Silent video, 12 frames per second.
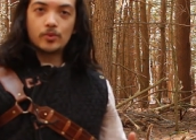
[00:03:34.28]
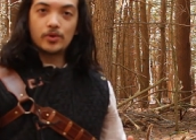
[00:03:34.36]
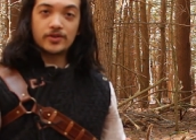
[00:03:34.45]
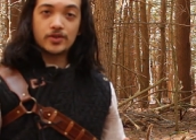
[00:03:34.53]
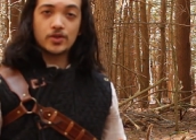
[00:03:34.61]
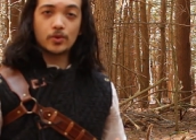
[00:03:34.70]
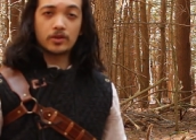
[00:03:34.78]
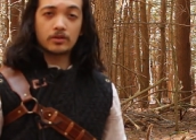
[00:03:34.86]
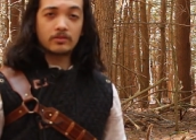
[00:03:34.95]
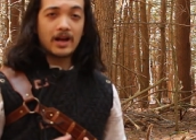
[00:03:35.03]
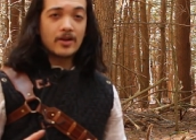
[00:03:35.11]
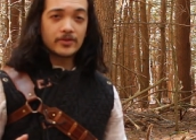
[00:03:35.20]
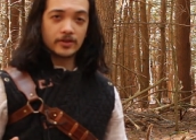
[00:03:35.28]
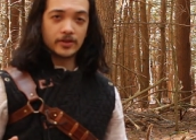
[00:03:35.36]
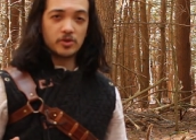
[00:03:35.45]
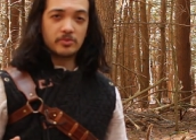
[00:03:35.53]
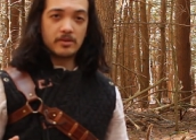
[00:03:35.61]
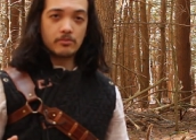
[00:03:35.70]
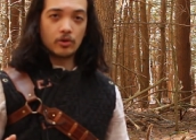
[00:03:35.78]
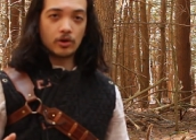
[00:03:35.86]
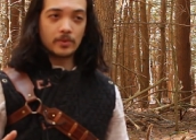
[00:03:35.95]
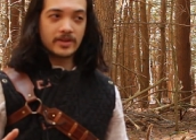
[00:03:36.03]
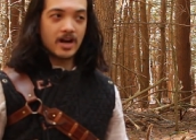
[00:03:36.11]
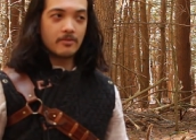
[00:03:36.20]
the wooden sword around a little bit more
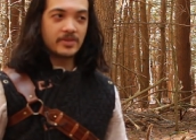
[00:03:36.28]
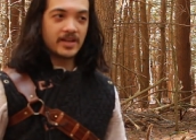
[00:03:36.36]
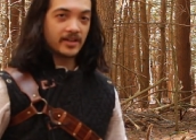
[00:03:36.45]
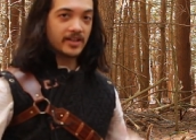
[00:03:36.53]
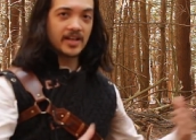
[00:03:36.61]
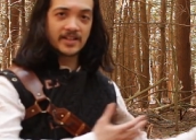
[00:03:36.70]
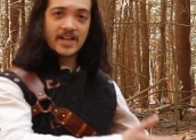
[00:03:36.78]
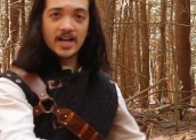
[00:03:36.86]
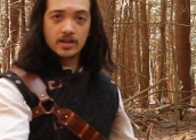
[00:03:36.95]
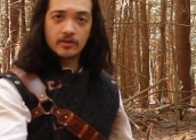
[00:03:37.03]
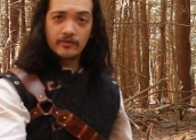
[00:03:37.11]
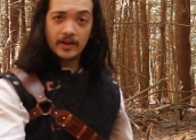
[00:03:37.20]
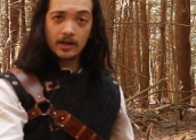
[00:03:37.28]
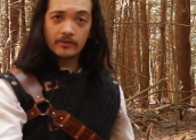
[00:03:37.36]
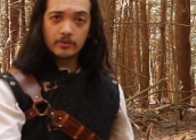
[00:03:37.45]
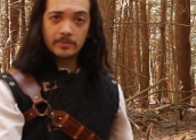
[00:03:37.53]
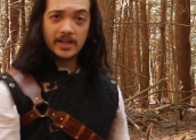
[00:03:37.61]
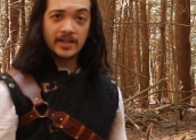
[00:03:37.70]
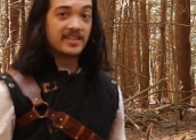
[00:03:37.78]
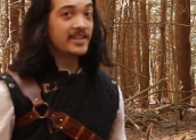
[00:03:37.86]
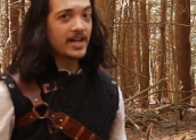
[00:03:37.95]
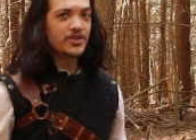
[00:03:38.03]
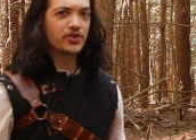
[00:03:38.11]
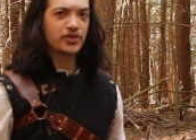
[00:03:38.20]
without being kicked out of the fair for being a
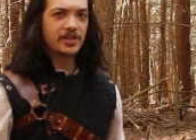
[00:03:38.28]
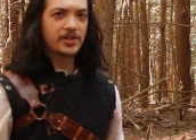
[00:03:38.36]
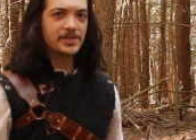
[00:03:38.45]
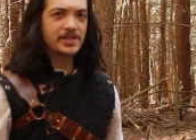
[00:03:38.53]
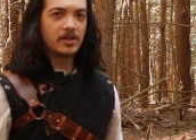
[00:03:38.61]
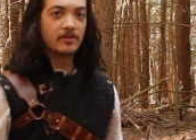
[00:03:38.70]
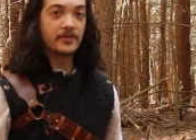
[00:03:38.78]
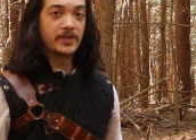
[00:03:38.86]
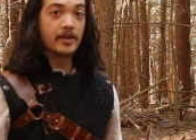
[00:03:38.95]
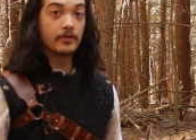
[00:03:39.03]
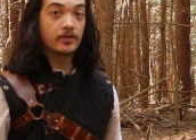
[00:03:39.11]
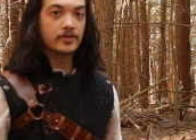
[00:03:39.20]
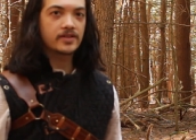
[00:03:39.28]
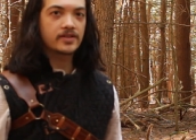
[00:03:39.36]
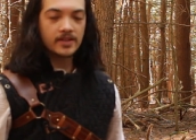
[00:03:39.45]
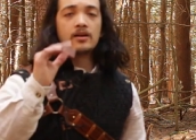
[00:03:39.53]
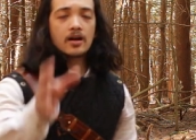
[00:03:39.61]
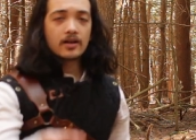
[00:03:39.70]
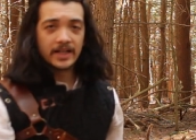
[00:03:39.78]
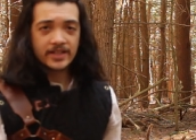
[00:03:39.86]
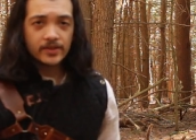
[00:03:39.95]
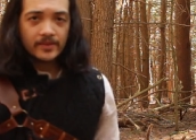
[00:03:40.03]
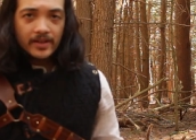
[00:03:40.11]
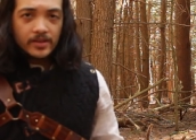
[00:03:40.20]
danger to yourself and others. All right,
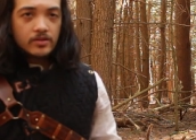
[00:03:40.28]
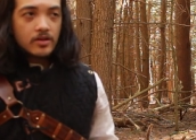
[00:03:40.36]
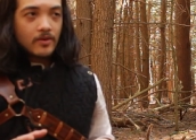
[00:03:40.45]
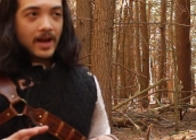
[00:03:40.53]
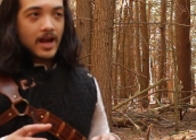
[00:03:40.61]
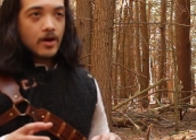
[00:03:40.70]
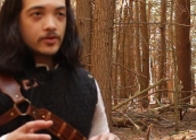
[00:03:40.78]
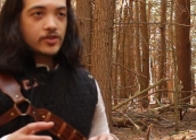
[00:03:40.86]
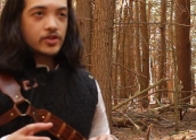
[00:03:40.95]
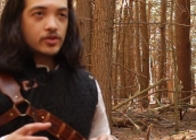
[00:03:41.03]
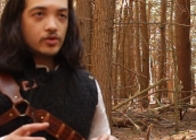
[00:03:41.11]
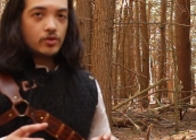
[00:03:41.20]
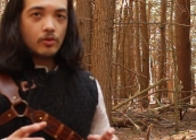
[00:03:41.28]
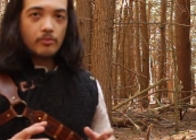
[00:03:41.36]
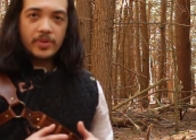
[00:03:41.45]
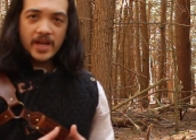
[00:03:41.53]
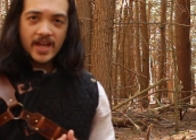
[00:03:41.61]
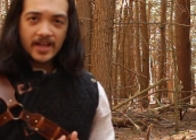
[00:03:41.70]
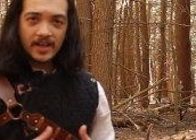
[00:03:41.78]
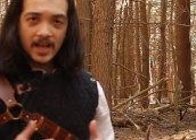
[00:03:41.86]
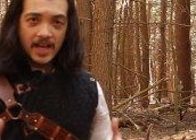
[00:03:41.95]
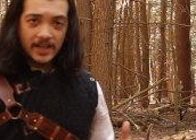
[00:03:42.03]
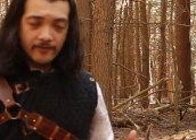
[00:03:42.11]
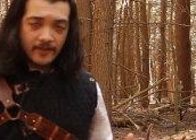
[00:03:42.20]
so now you know how to pick
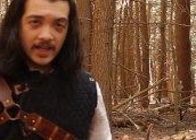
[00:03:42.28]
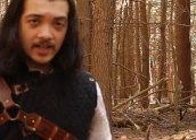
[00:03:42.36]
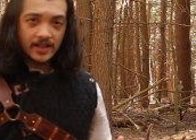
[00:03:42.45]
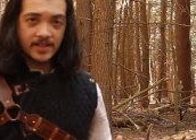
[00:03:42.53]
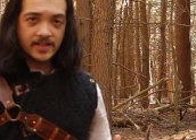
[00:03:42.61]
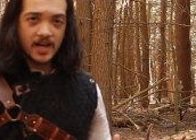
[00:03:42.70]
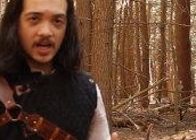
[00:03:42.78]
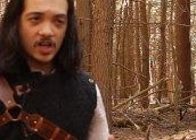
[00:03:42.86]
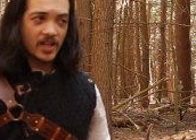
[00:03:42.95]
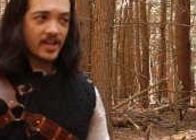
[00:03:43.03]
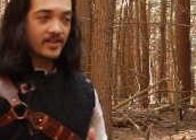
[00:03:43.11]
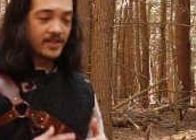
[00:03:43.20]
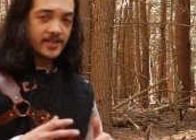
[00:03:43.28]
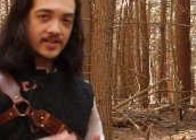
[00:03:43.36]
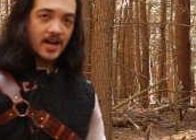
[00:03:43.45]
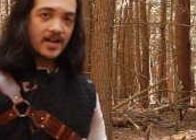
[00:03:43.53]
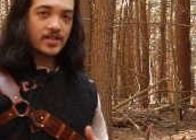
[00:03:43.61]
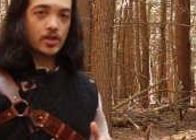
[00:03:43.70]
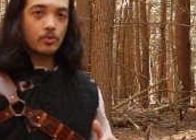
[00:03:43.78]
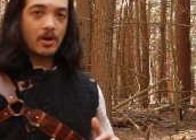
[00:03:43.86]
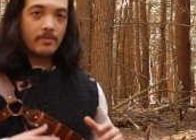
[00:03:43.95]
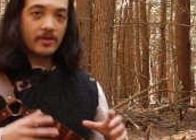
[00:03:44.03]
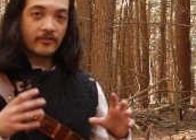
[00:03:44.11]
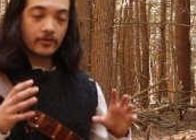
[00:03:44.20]
a fighting style and then size your
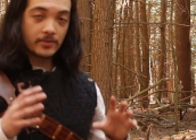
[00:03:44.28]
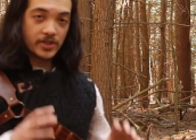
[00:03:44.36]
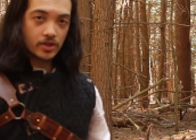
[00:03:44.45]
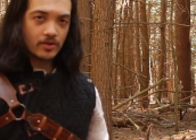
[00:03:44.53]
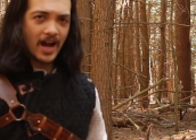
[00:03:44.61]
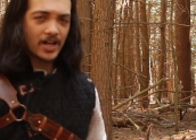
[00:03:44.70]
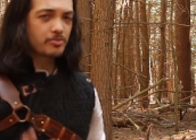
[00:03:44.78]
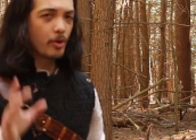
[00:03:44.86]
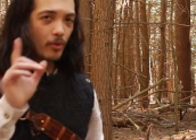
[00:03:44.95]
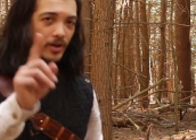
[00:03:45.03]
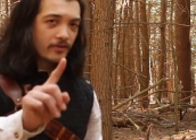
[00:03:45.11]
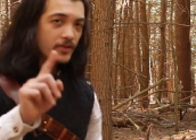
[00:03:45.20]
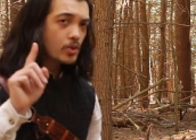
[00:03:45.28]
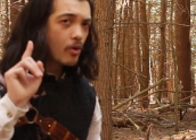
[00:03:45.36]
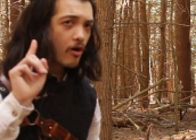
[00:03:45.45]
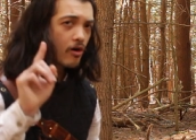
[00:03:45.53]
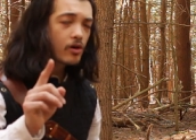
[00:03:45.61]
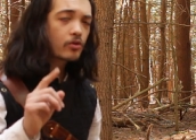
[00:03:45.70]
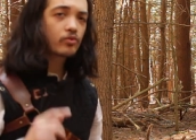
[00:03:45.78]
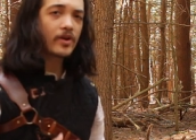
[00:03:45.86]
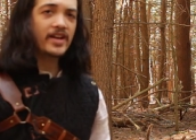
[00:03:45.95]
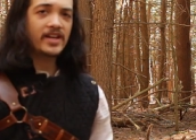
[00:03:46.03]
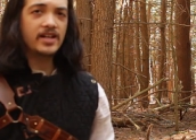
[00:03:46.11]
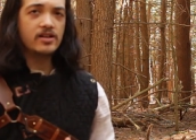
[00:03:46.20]
weapon from scratch. But what if you
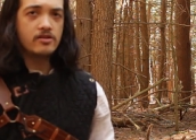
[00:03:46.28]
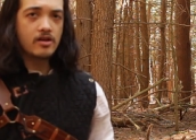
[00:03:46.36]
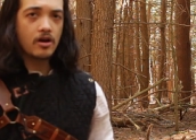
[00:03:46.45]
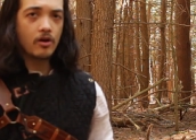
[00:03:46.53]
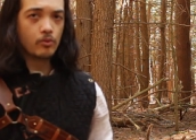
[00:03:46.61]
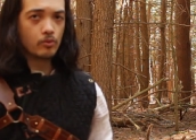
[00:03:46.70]
already know